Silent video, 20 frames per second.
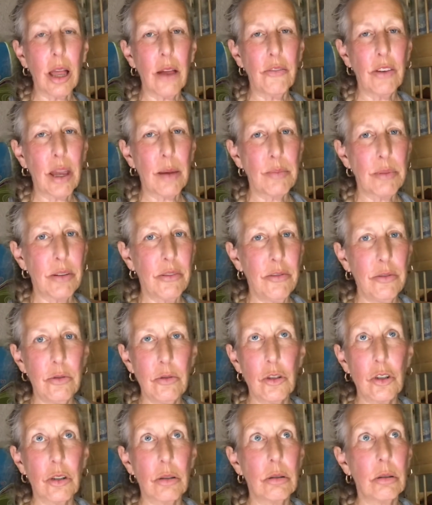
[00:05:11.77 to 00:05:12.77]
I've kept a food
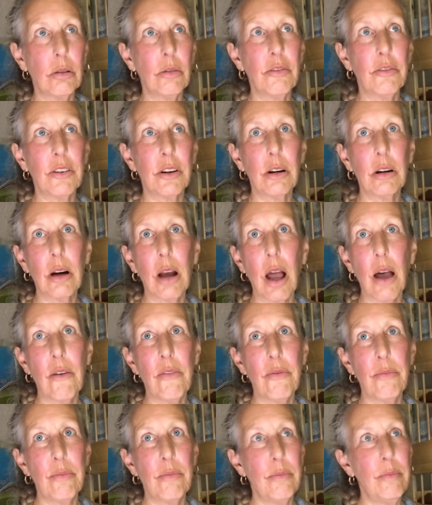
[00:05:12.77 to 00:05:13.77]
journal for a uh,
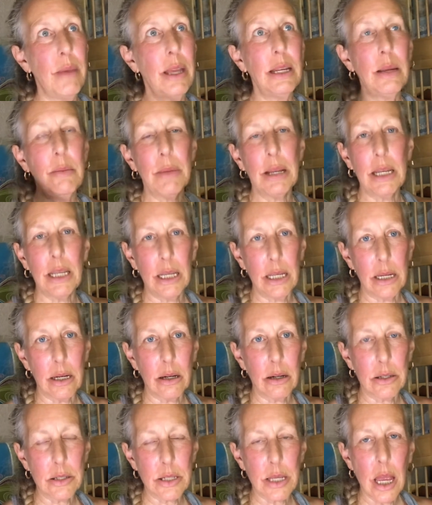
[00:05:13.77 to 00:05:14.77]
many, many
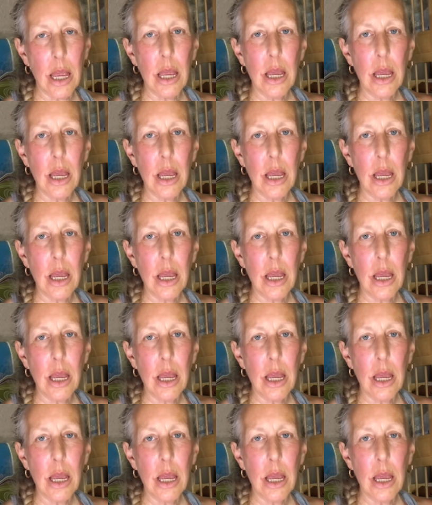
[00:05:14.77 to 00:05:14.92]
years.